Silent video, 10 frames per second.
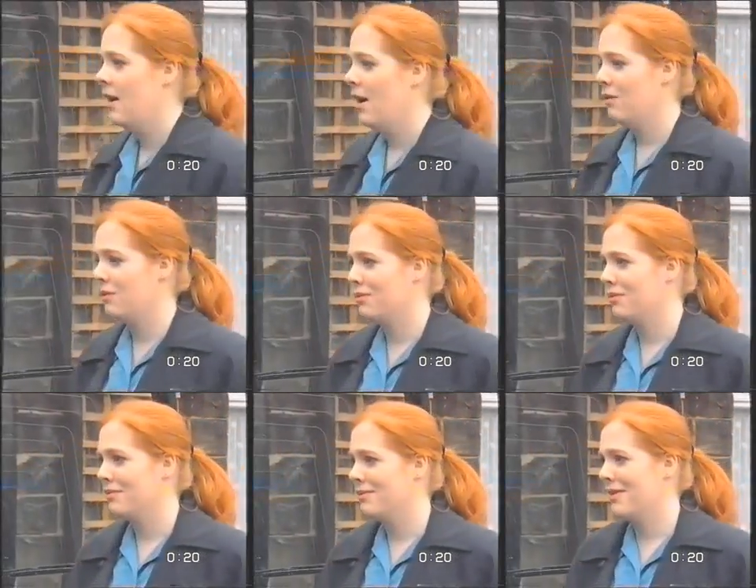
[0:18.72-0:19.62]
Oh,
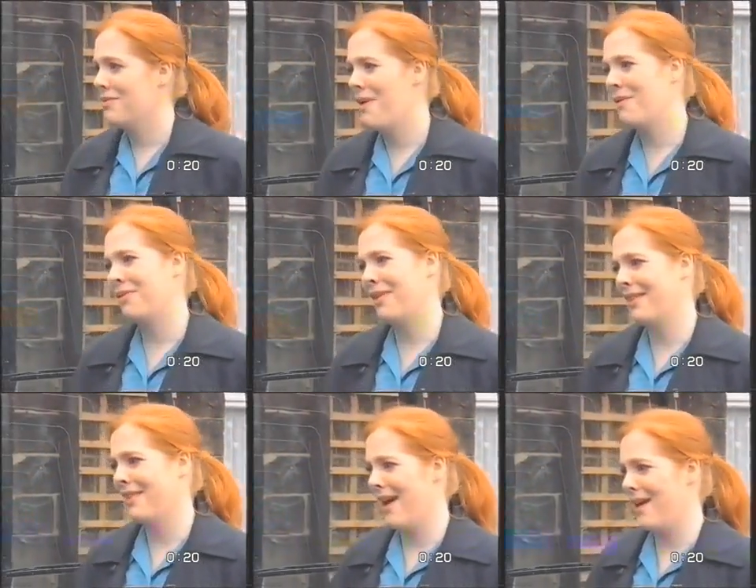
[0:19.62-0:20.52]
they won't
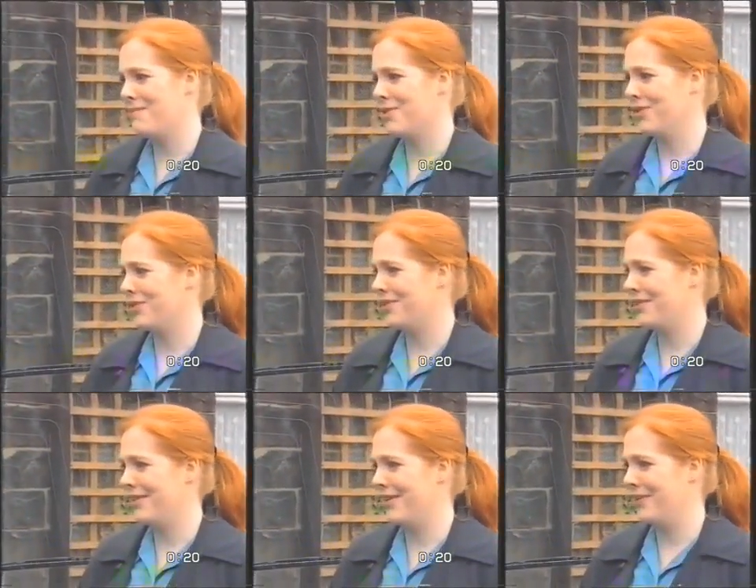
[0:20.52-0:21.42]
think that I'm your
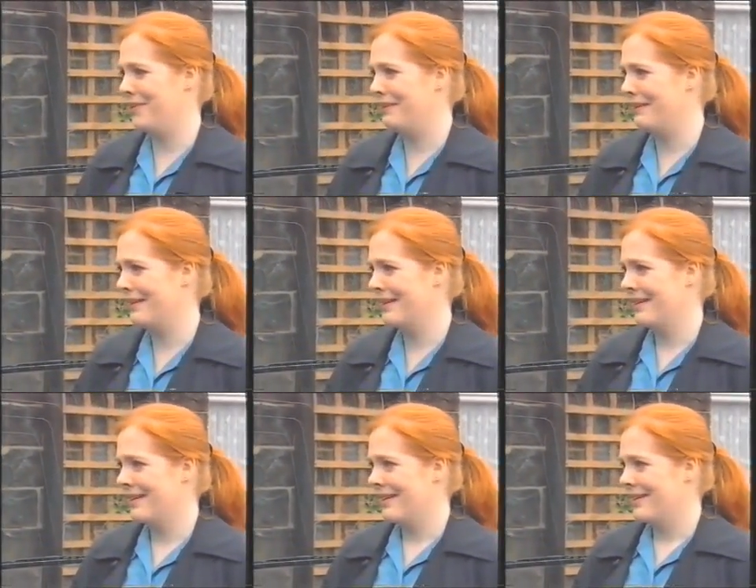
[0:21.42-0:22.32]
new...
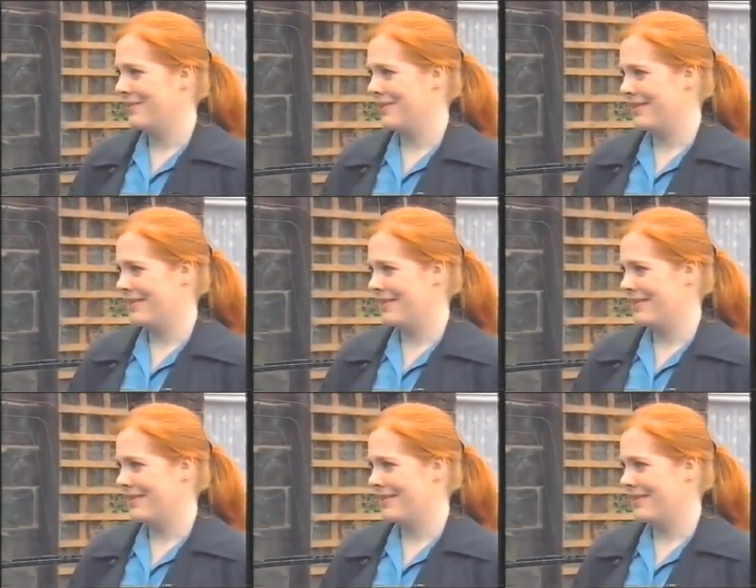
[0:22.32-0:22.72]
Well,